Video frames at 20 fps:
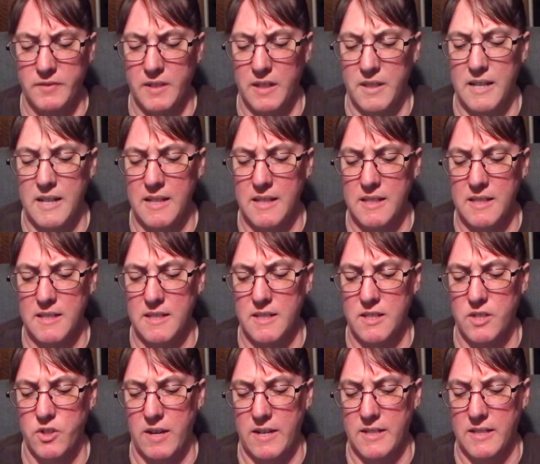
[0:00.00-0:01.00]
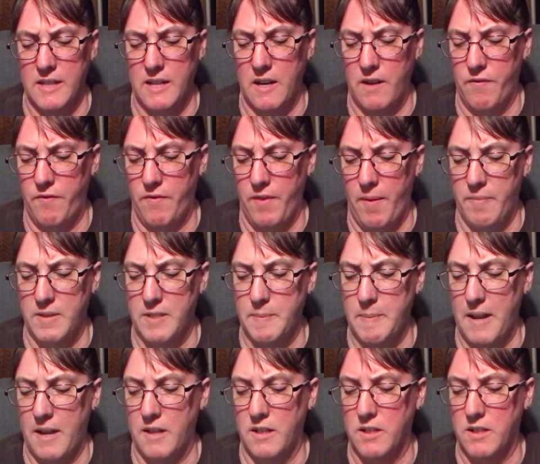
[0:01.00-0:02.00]
think this is translated from the
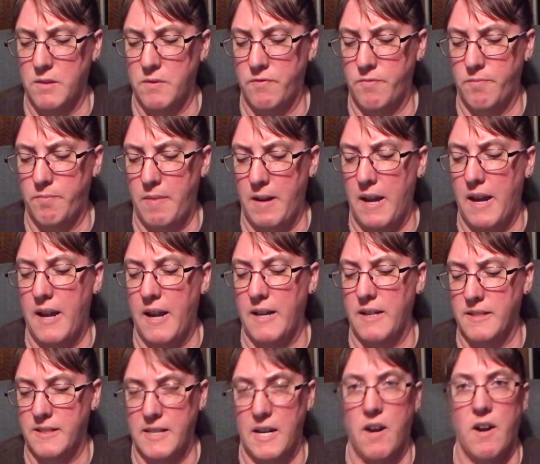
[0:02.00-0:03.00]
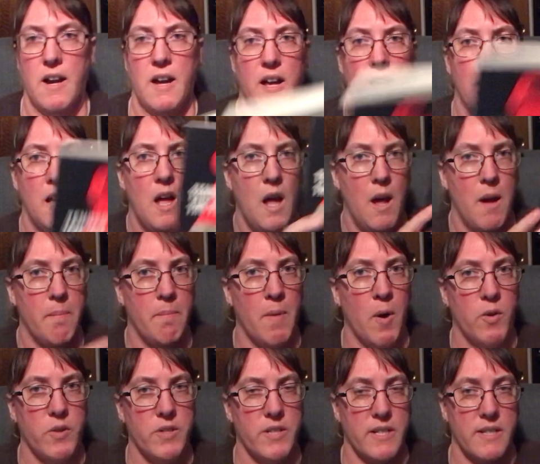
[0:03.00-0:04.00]
Spanish by Sarah
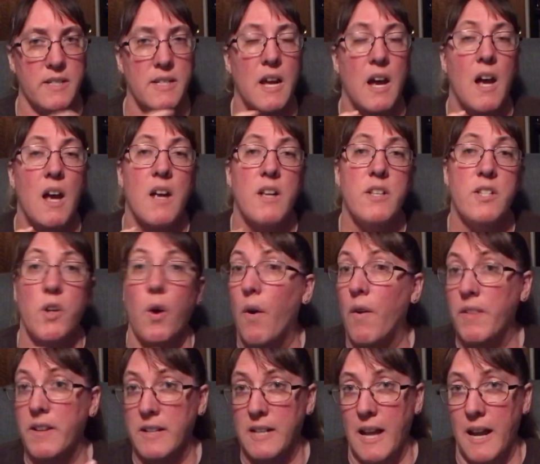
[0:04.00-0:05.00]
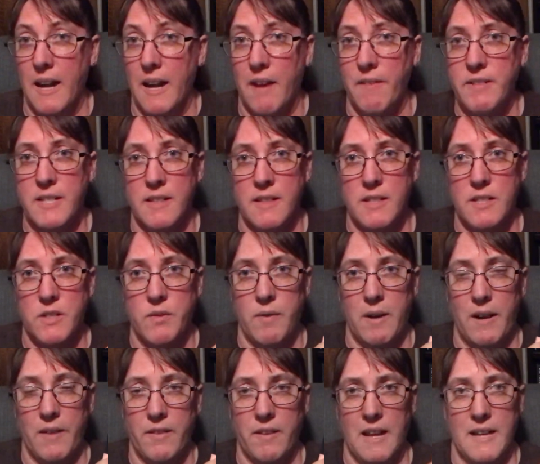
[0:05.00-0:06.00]
Moses. So again, I've seen this
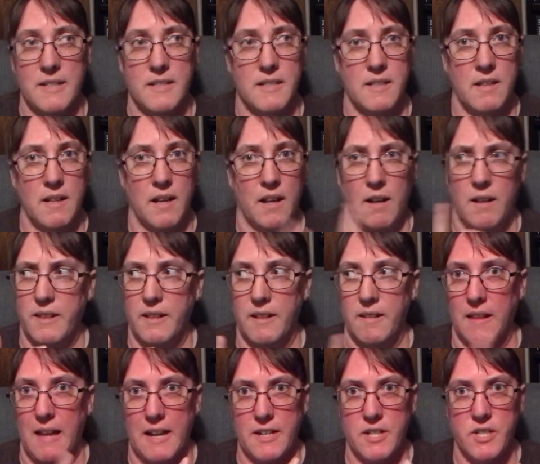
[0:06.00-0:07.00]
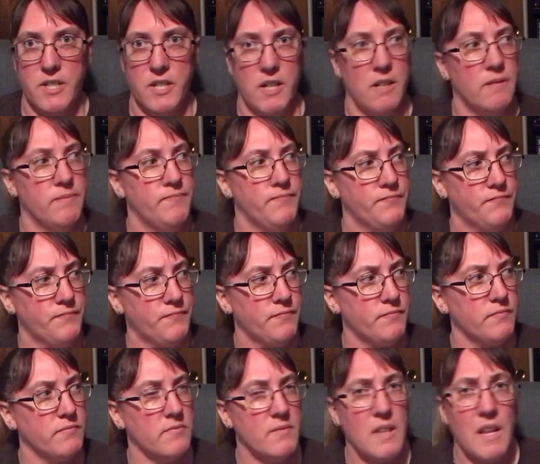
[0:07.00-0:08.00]
around the last, I think last year,
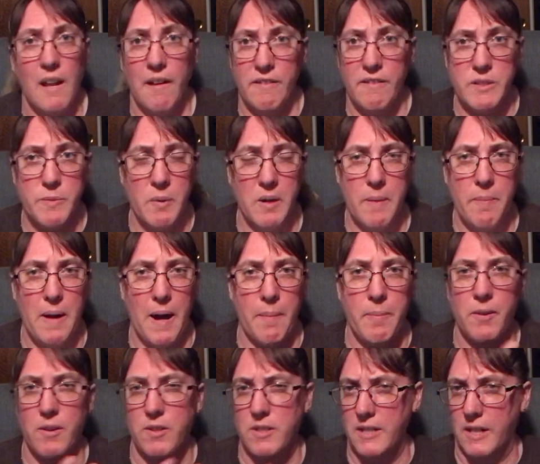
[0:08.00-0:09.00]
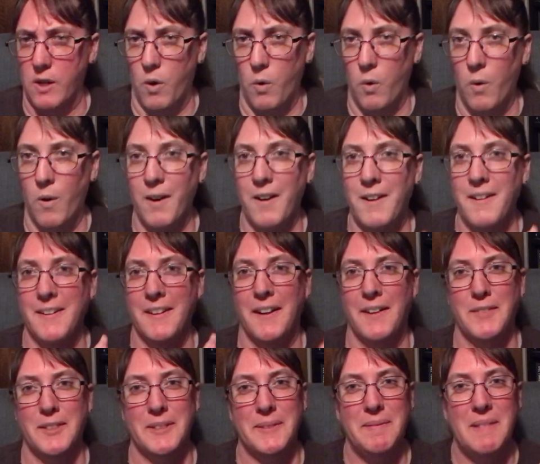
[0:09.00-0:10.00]
it was pretty popular. It's like a horror
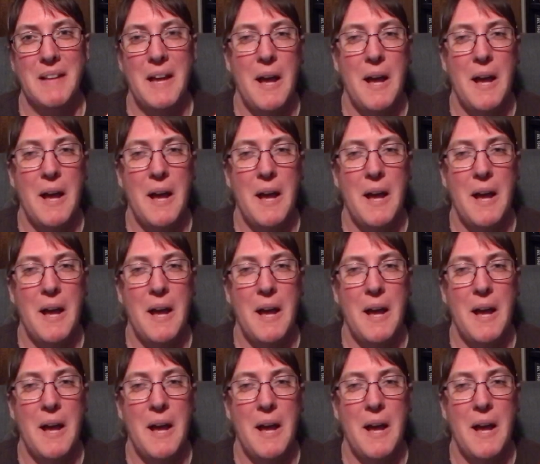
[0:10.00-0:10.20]
novel,